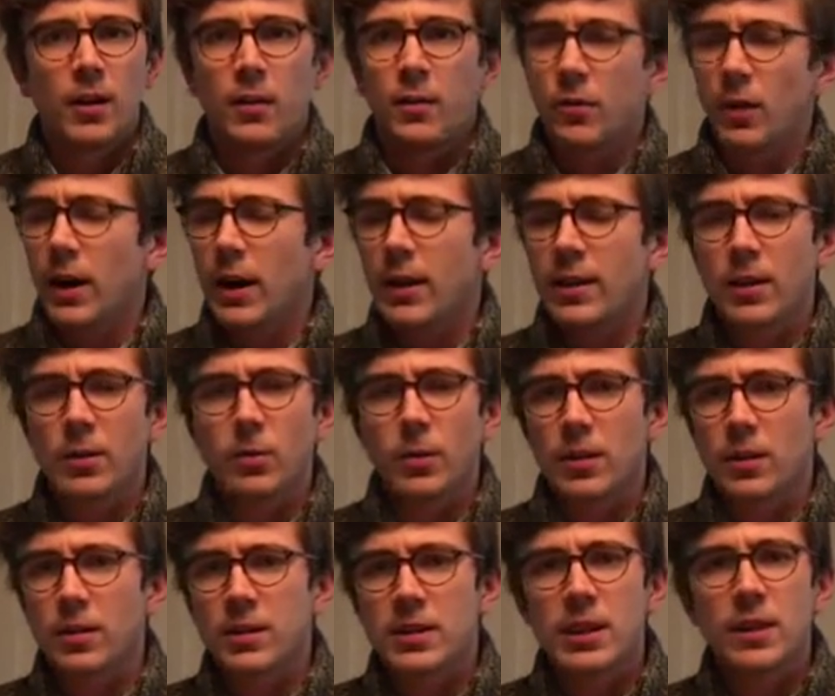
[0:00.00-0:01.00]
For anything
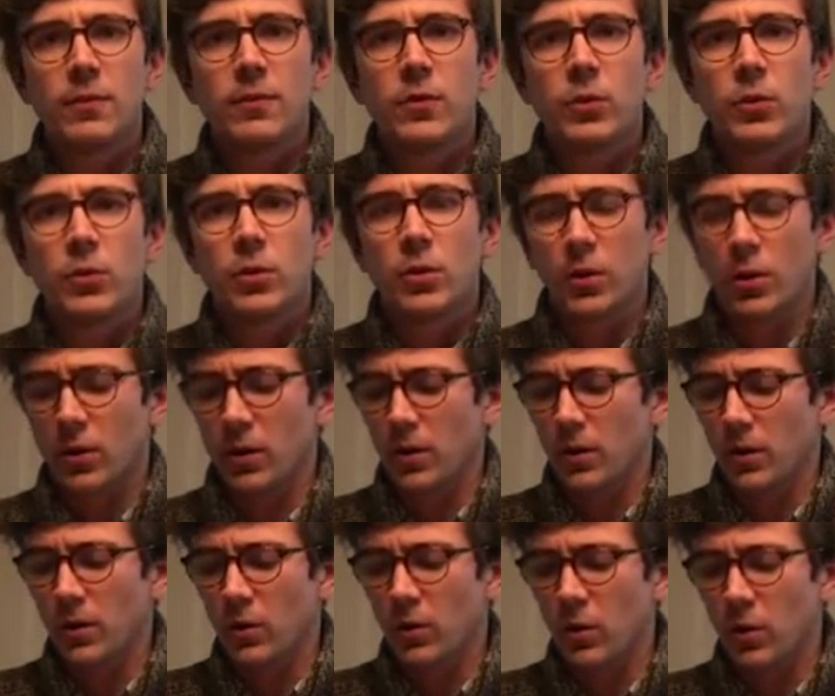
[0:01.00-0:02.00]
with seafood
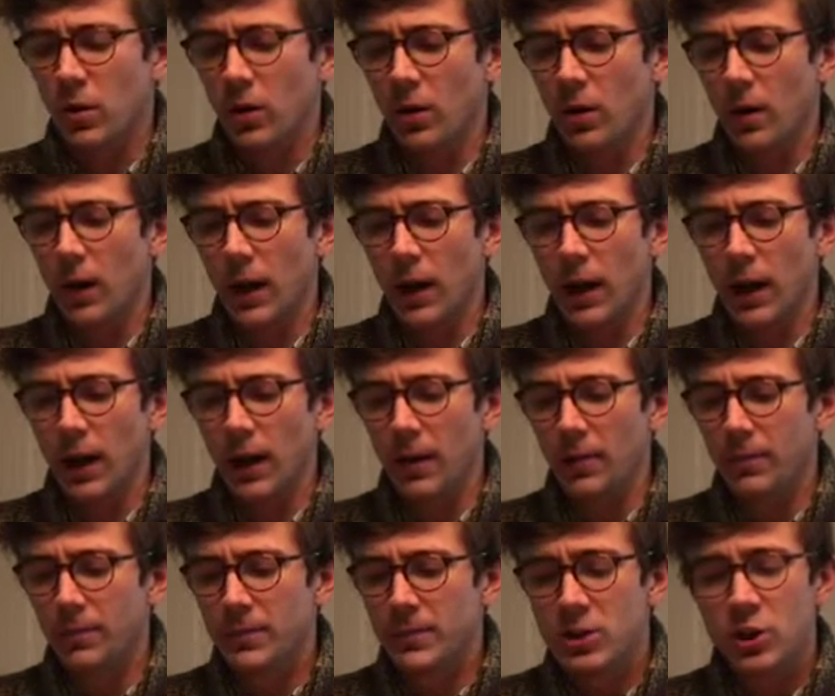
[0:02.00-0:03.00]
or, or uh,
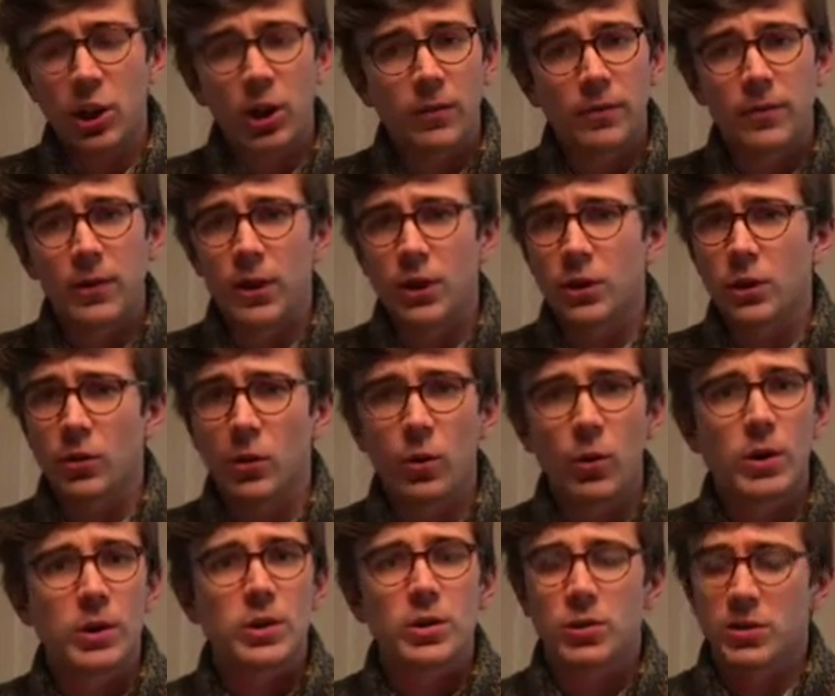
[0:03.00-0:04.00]
shellfish or
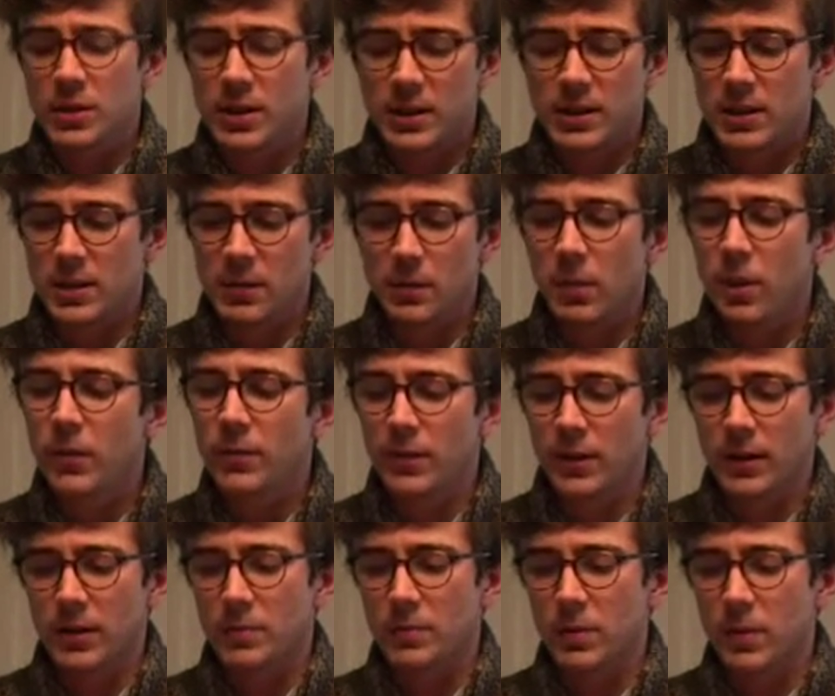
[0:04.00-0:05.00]
oysters, this is a
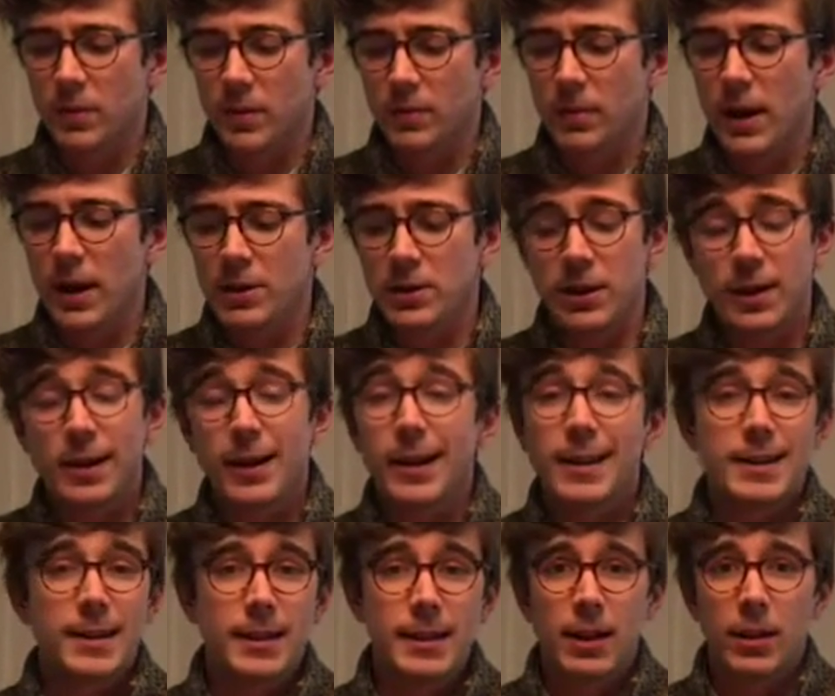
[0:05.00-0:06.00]
perfect, perfect match. And
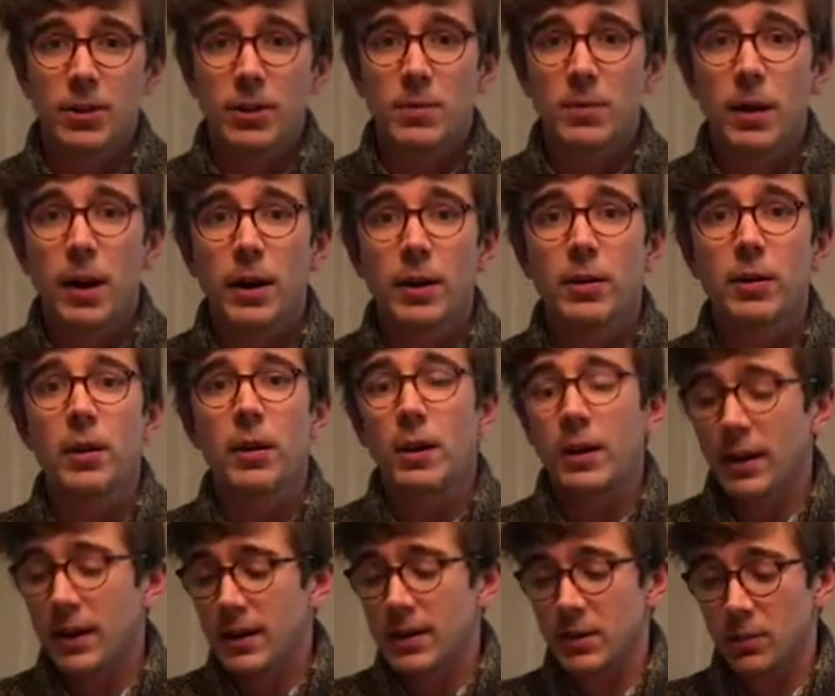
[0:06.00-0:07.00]
at $19 a bottle,
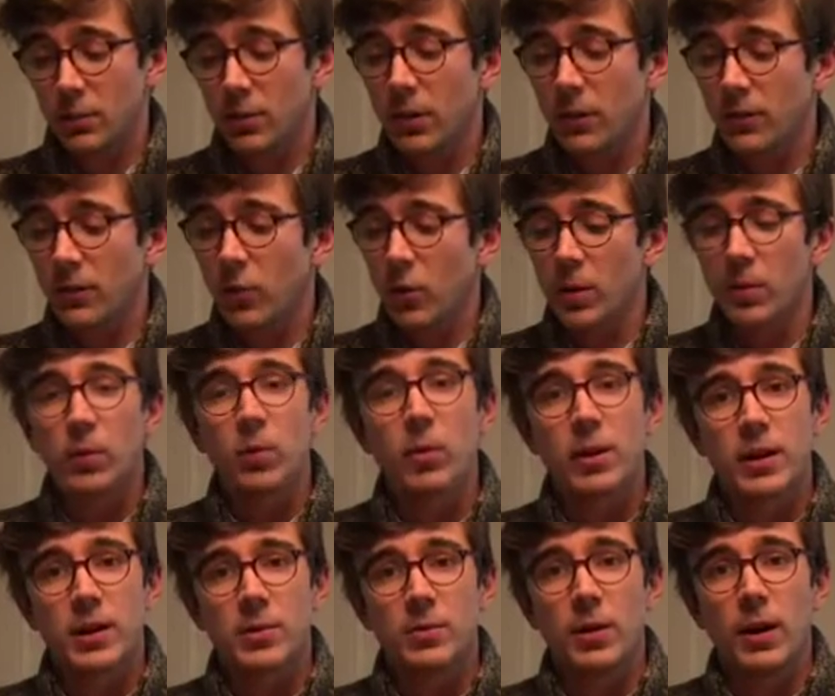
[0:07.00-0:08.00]
it's a pretty affordable
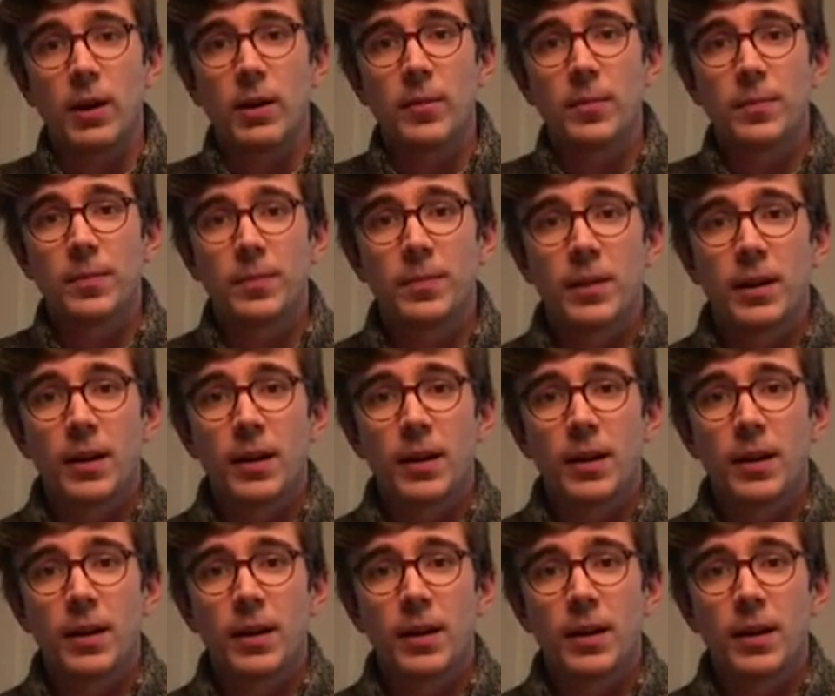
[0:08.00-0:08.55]
one as well.